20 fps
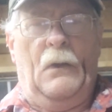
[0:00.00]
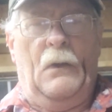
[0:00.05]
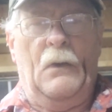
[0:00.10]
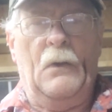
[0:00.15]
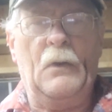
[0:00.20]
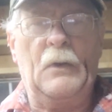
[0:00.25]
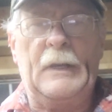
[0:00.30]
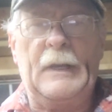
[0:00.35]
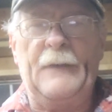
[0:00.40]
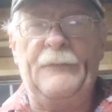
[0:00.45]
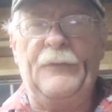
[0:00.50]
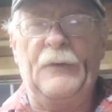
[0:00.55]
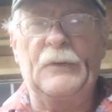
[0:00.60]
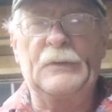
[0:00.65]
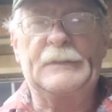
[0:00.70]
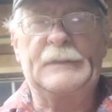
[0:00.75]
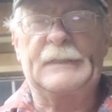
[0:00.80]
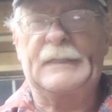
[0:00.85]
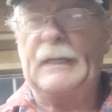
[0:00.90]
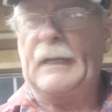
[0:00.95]
Okay,
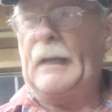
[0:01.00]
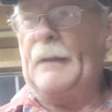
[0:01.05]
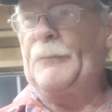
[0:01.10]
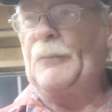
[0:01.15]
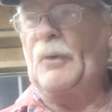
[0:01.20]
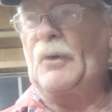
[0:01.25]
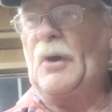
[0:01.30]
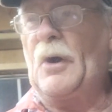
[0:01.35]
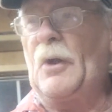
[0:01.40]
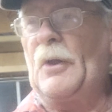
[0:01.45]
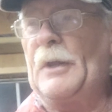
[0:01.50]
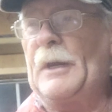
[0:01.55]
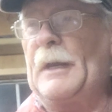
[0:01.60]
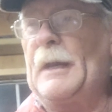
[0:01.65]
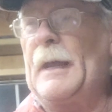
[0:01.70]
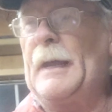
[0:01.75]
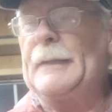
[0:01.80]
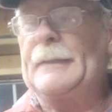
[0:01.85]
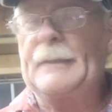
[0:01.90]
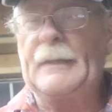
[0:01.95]
folks, I'm gonna call it a
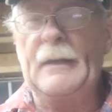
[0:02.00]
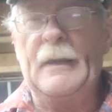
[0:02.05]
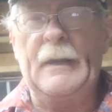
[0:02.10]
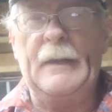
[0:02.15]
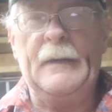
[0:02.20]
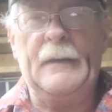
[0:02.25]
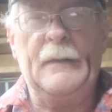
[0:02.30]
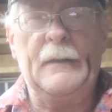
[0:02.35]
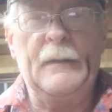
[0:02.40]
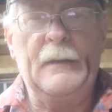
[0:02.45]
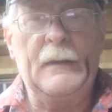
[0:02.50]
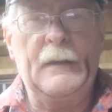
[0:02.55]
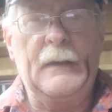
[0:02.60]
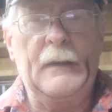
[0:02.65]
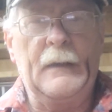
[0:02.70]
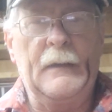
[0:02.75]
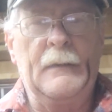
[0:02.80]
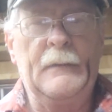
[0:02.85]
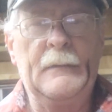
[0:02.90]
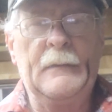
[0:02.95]
night tonight.
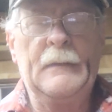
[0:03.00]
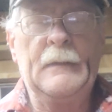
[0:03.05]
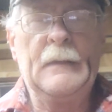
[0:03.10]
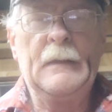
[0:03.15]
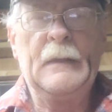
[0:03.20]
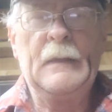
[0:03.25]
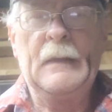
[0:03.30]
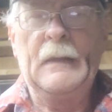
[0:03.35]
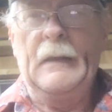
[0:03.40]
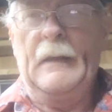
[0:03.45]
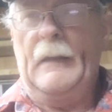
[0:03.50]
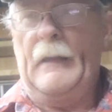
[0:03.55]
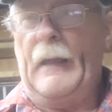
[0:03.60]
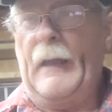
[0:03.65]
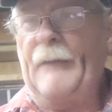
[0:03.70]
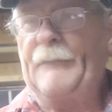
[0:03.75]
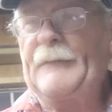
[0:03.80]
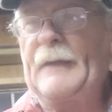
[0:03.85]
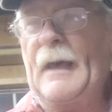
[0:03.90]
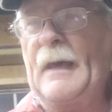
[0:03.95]

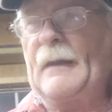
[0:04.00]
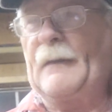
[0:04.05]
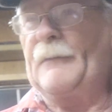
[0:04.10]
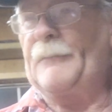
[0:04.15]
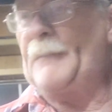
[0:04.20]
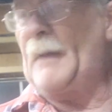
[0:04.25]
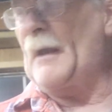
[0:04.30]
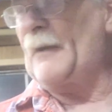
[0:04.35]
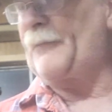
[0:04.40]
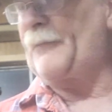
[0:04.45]
I've got it about